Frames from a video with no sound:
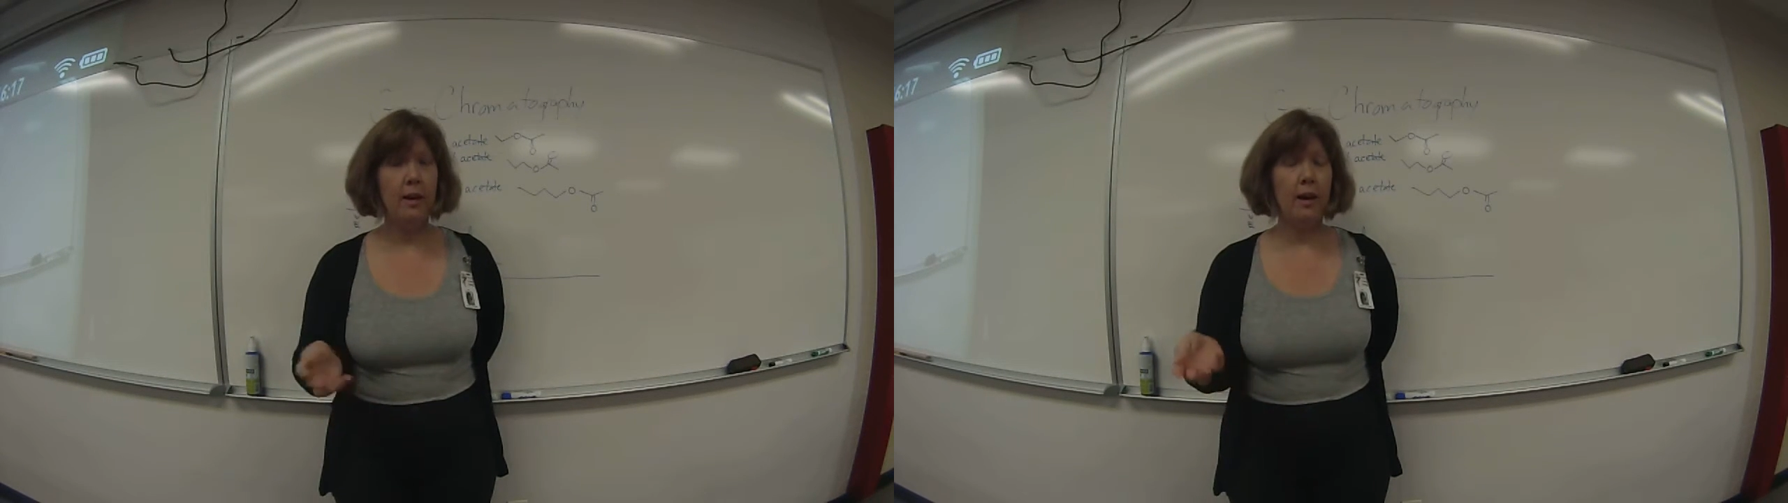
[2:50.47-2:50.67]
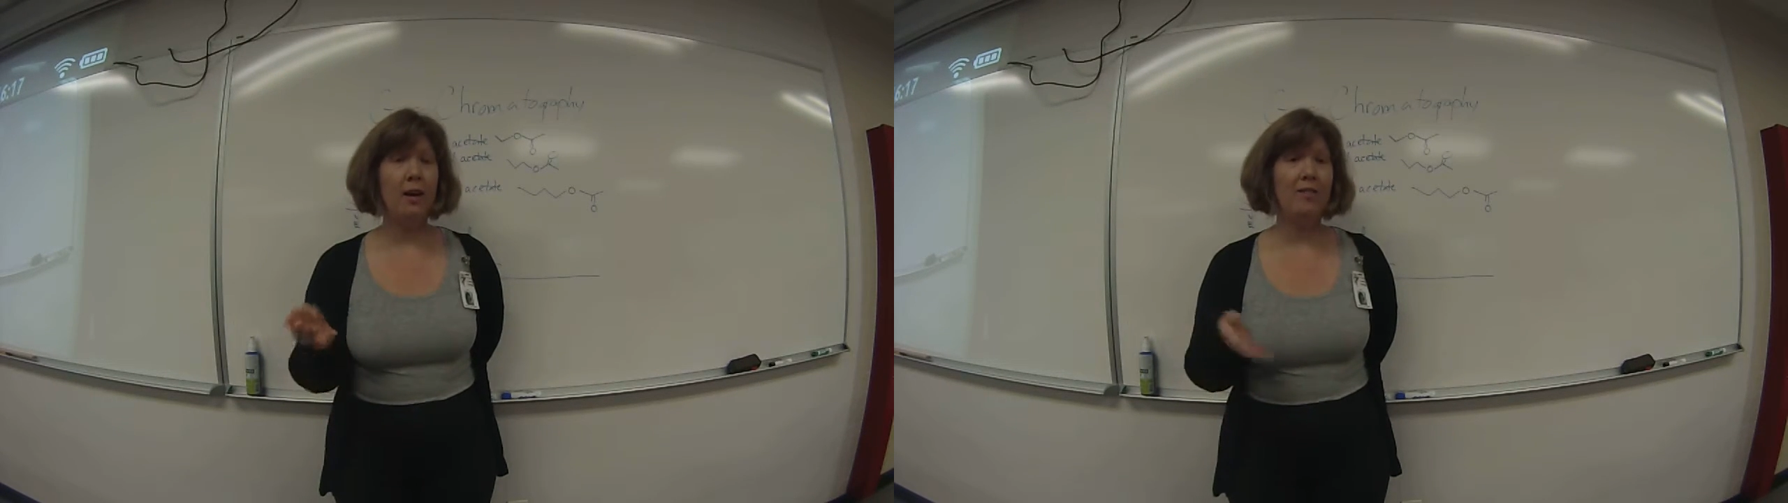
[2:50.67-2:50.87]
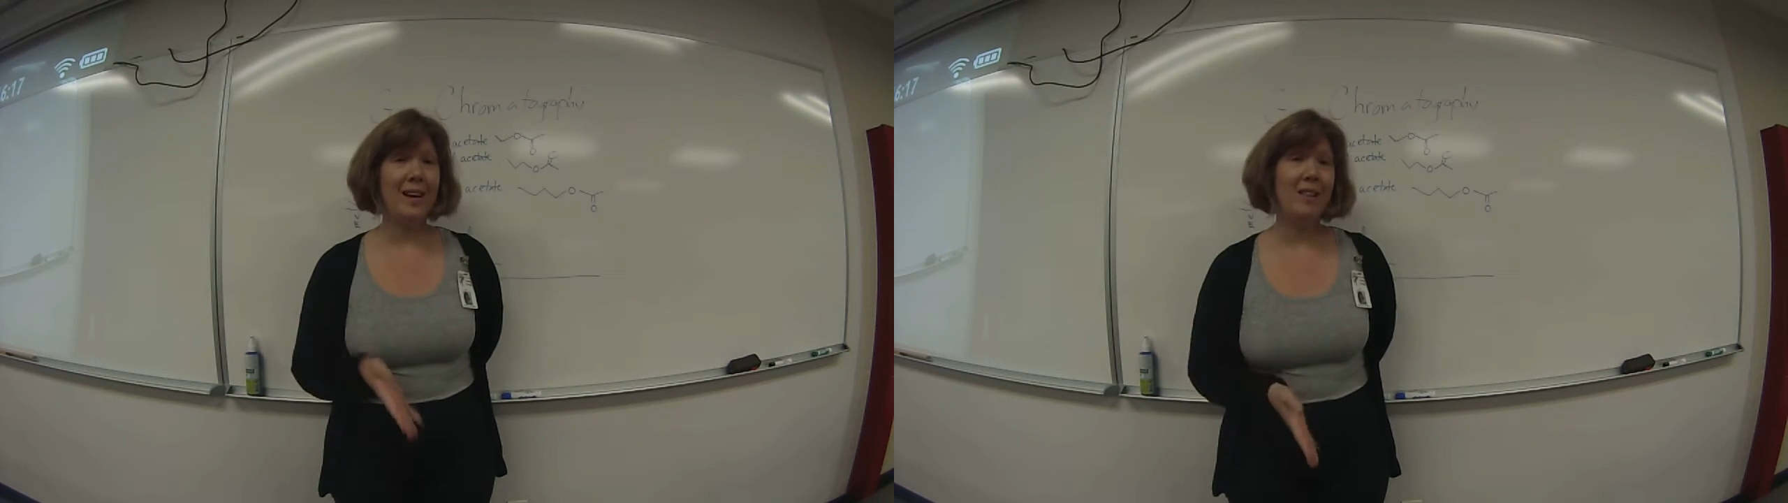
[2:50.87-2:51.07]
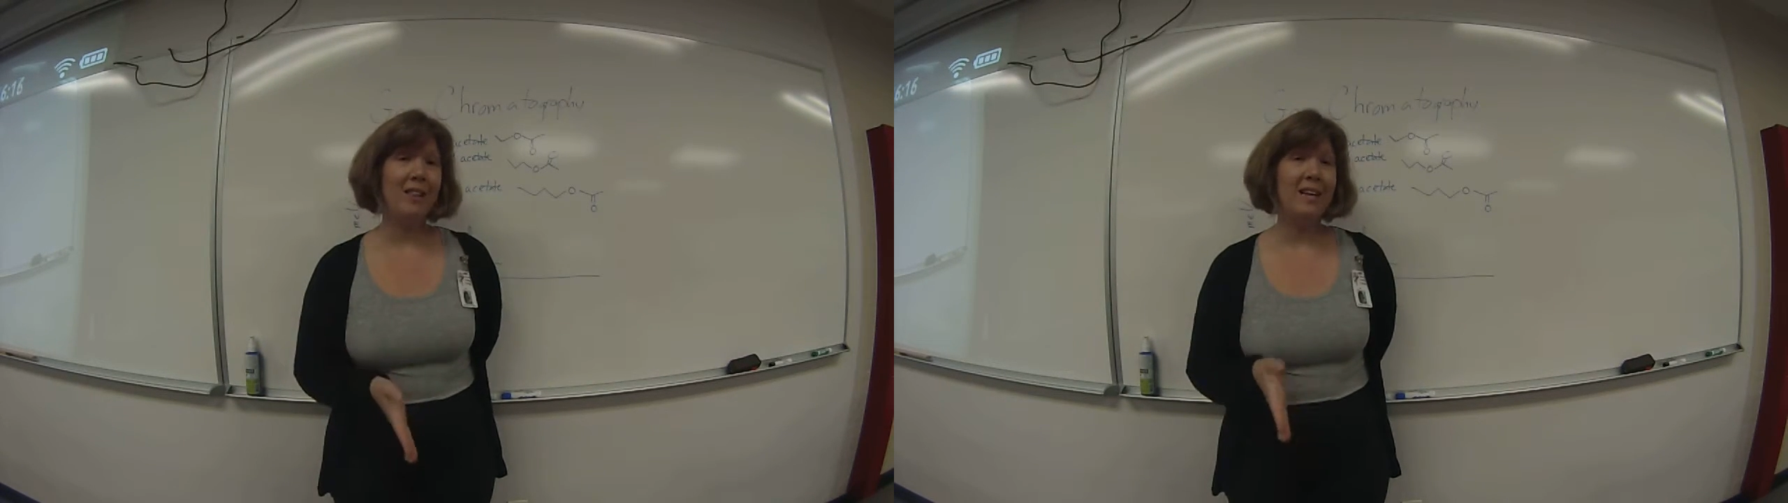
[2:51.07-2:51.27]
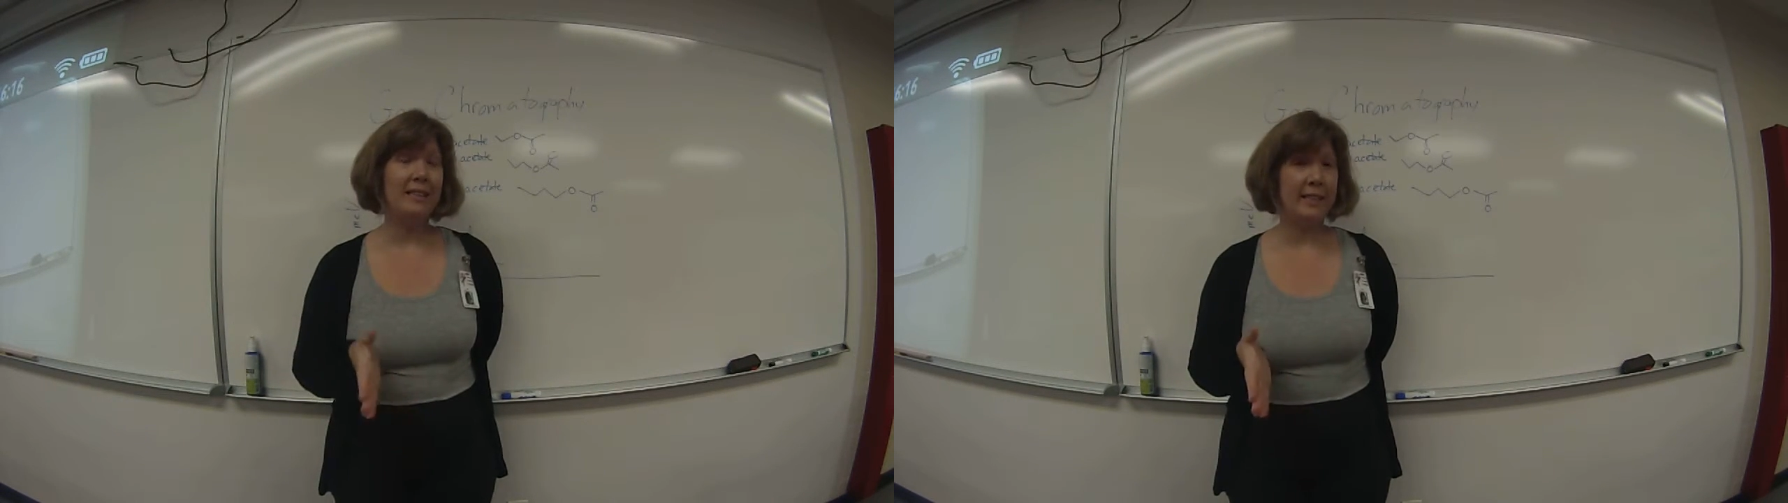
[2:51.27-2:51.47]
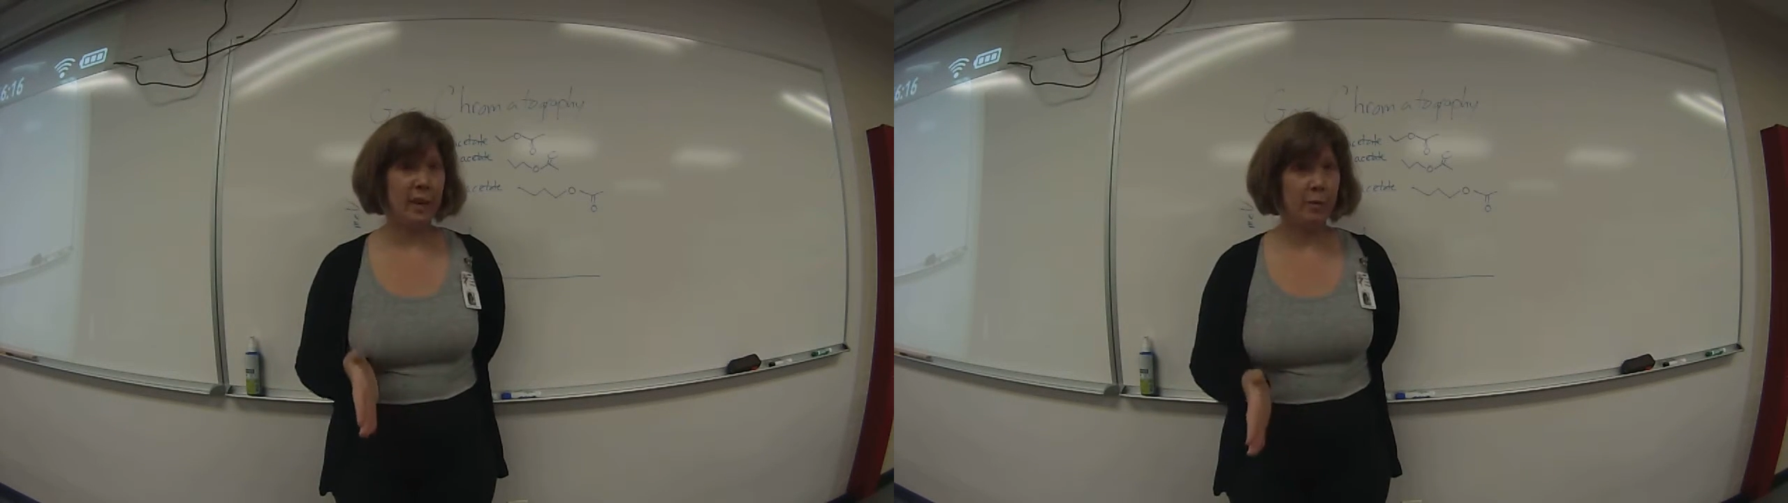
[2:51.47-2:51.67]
of ethyl acetate,